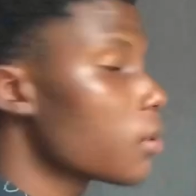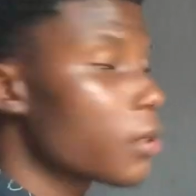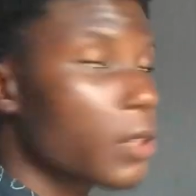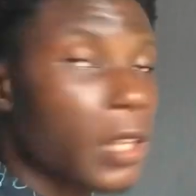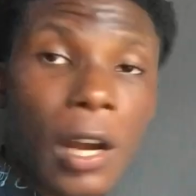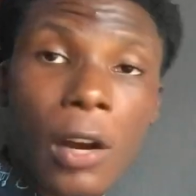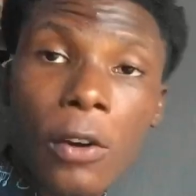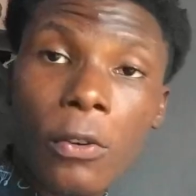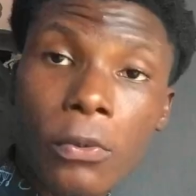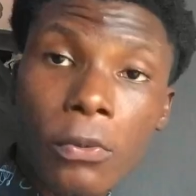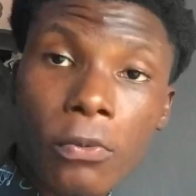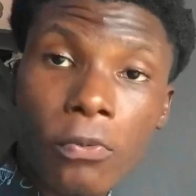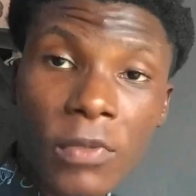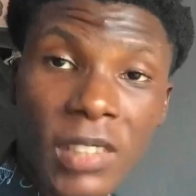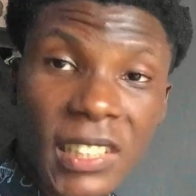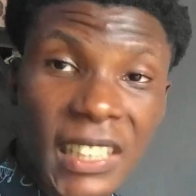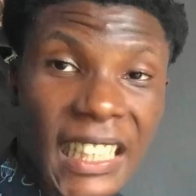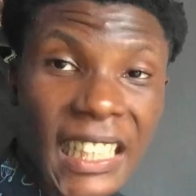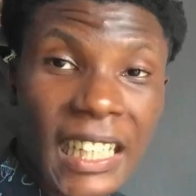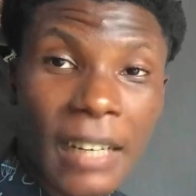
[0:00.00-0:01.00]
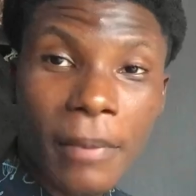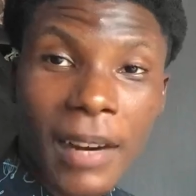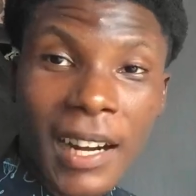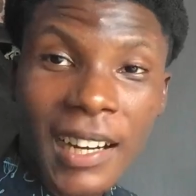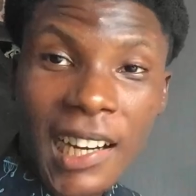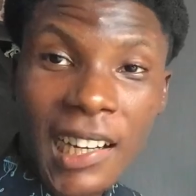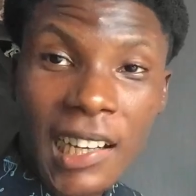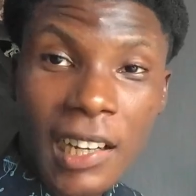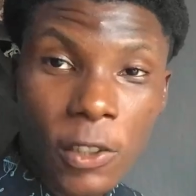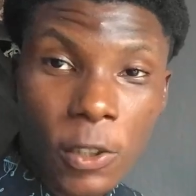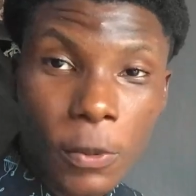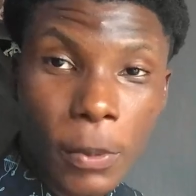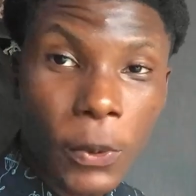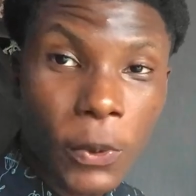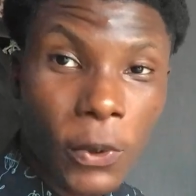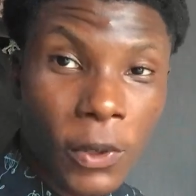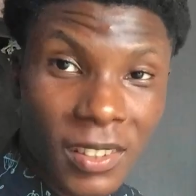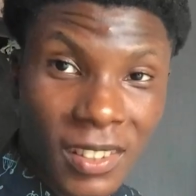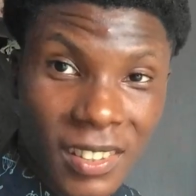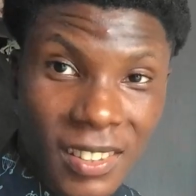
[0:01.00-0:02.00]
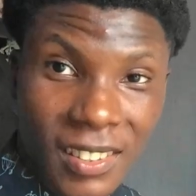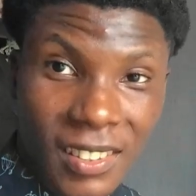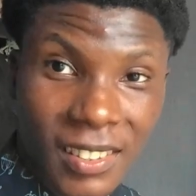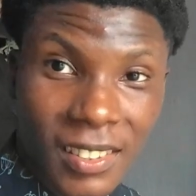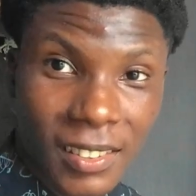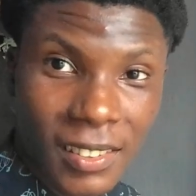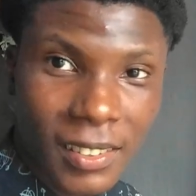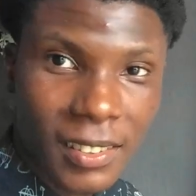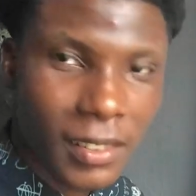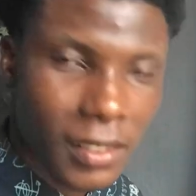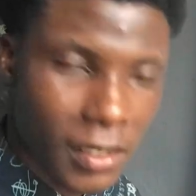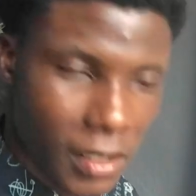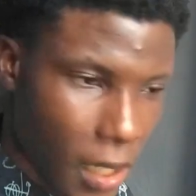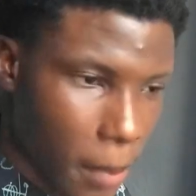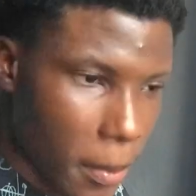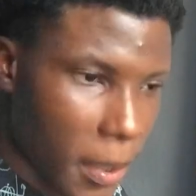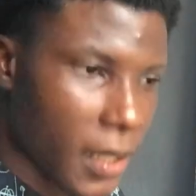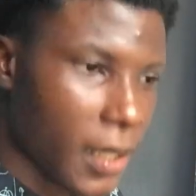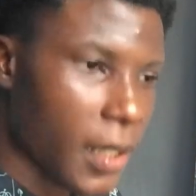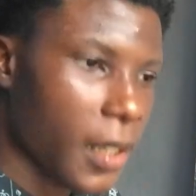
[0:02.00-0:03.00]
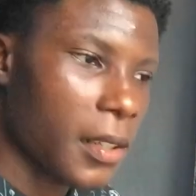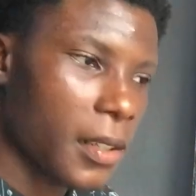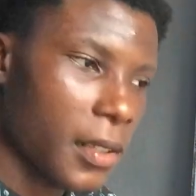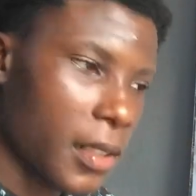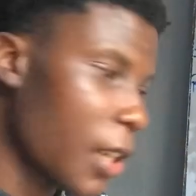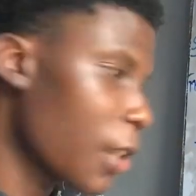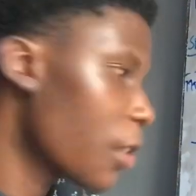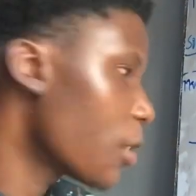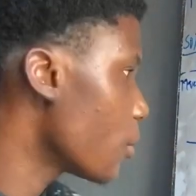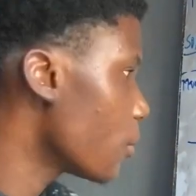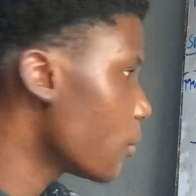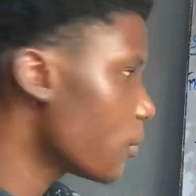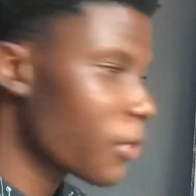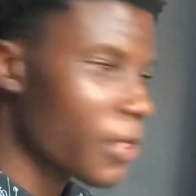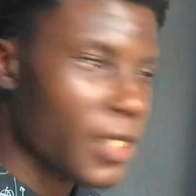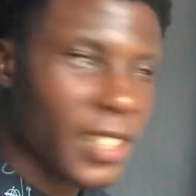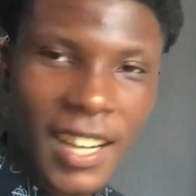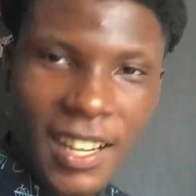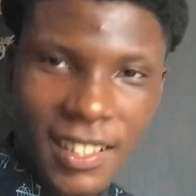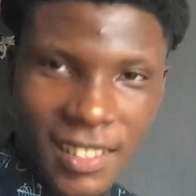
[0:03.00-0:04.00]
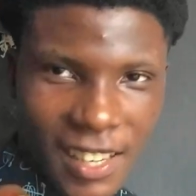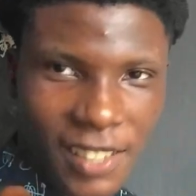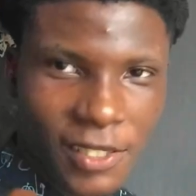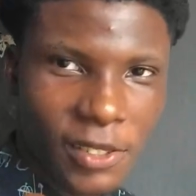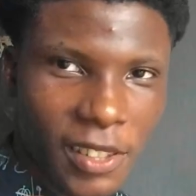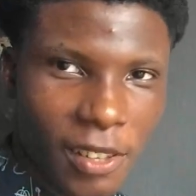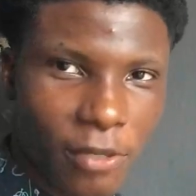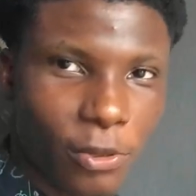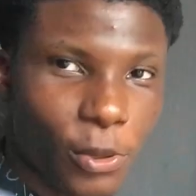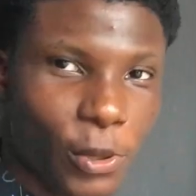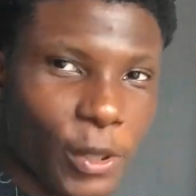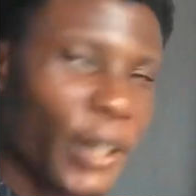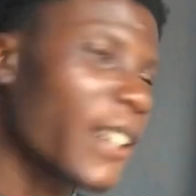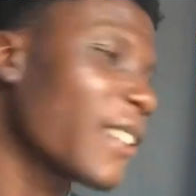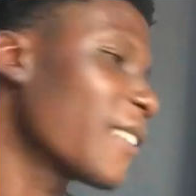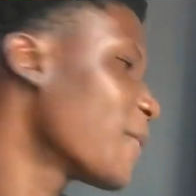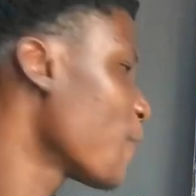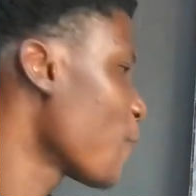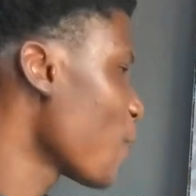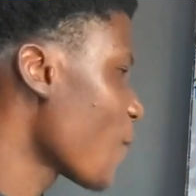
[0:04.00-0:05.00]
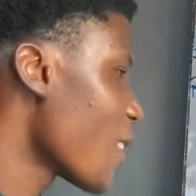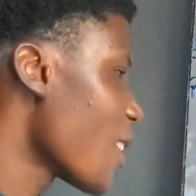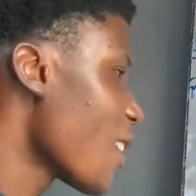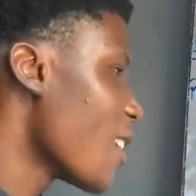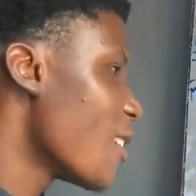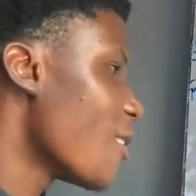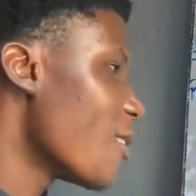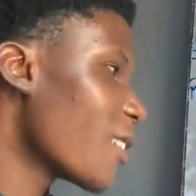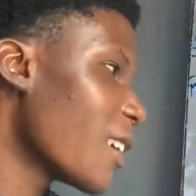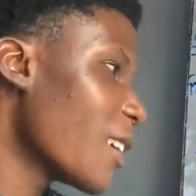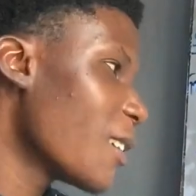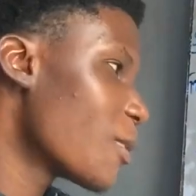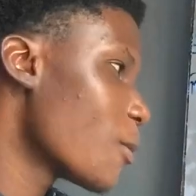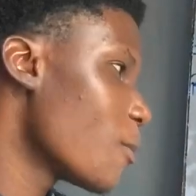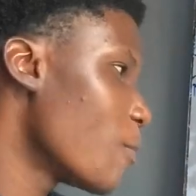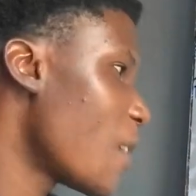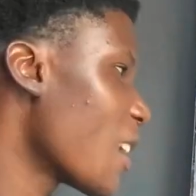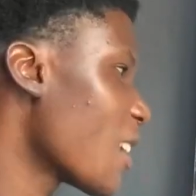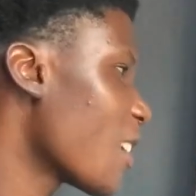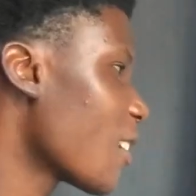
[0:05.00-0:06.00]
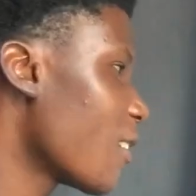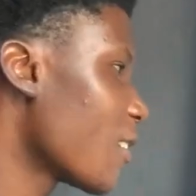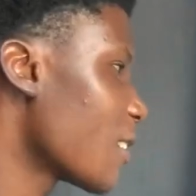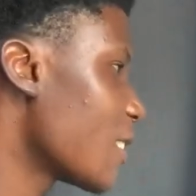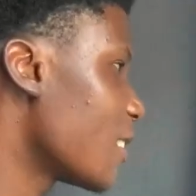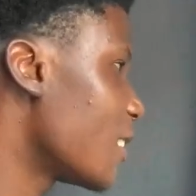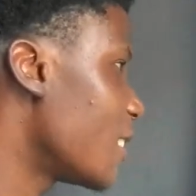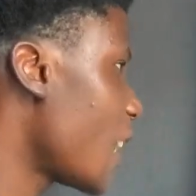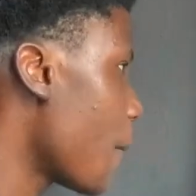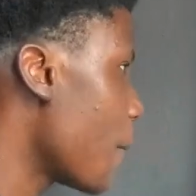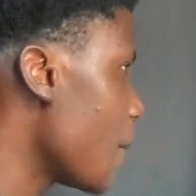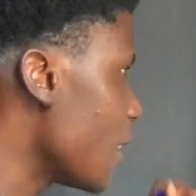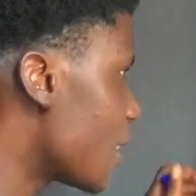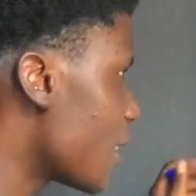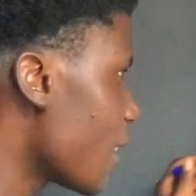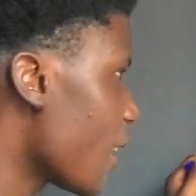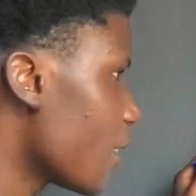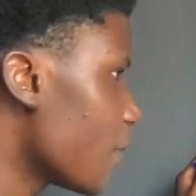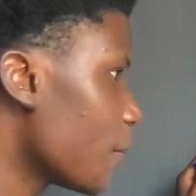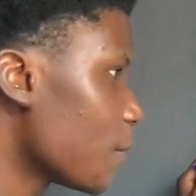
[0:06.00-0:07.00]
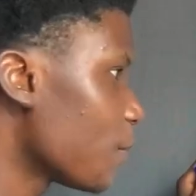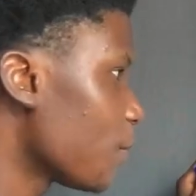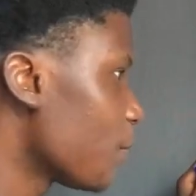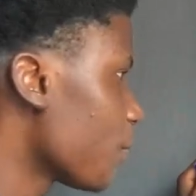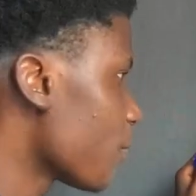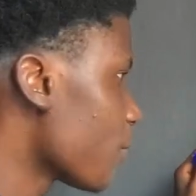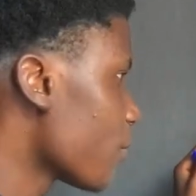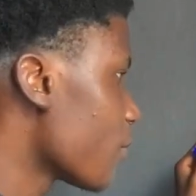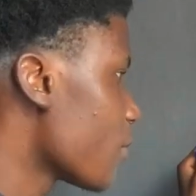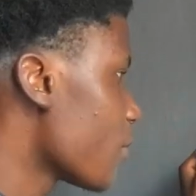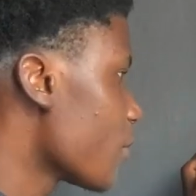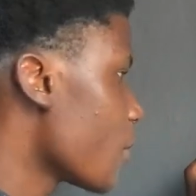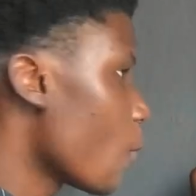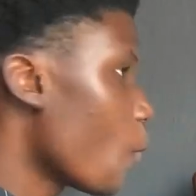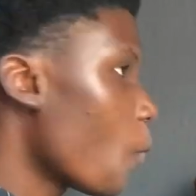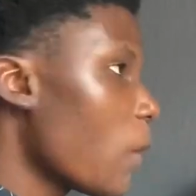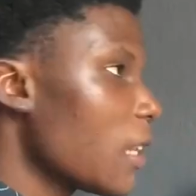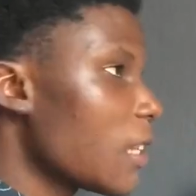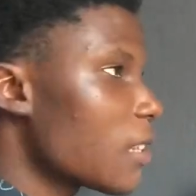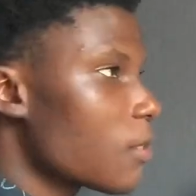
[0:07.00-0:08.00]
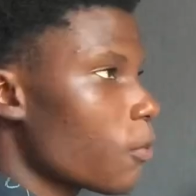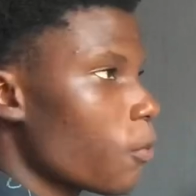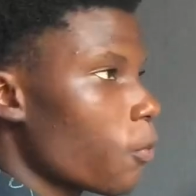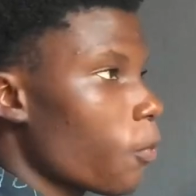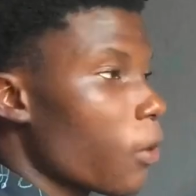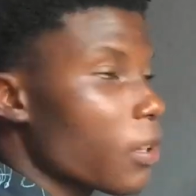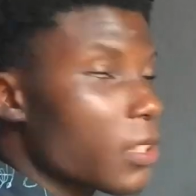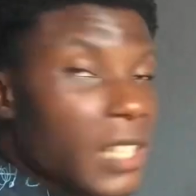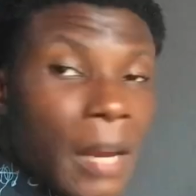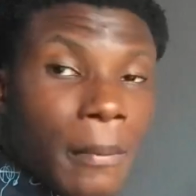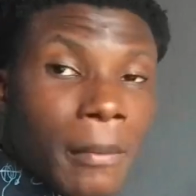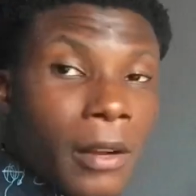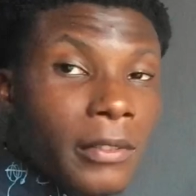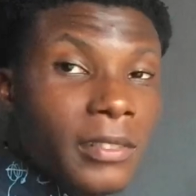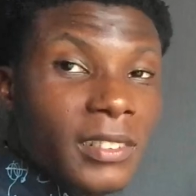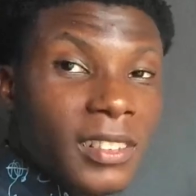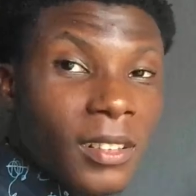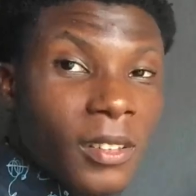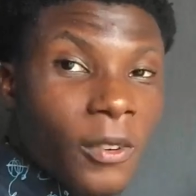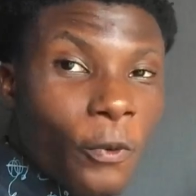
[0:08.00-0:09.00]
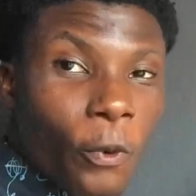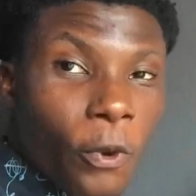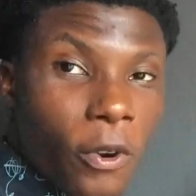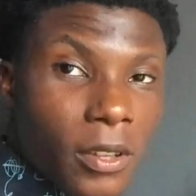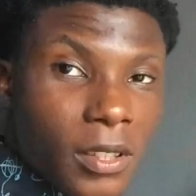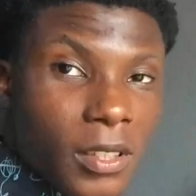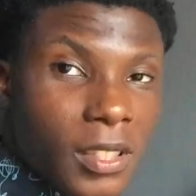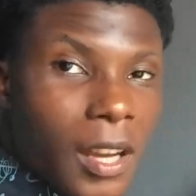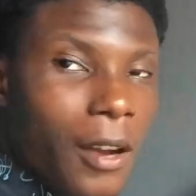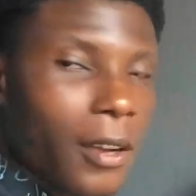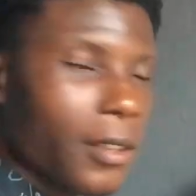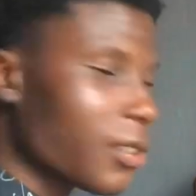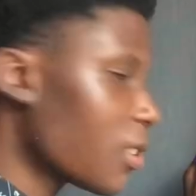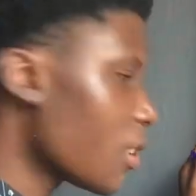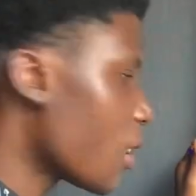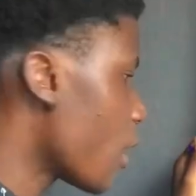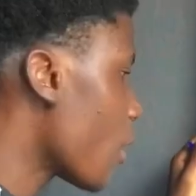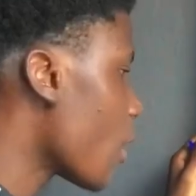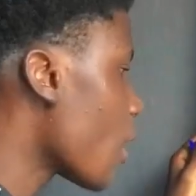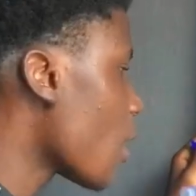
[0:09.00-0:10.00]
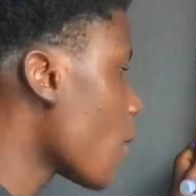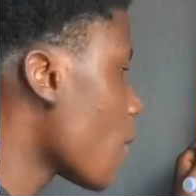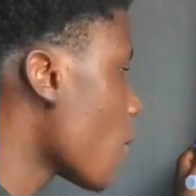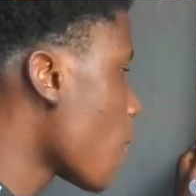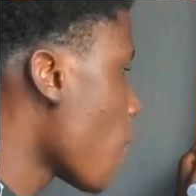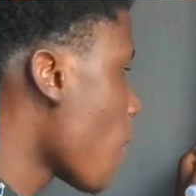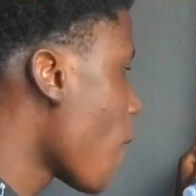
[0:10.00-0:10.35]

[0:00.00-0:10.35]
Now we said that bank accounts will be what? Debited. Thank you for that. I know you're following. Okay, so bank account is debited with what amount? 1,000 naira.